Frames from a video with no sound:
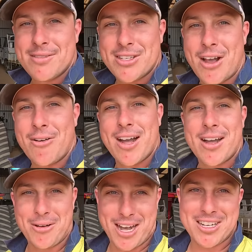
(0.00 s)
So uh,
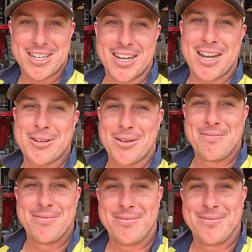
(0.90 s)
I'll catch you in the next one.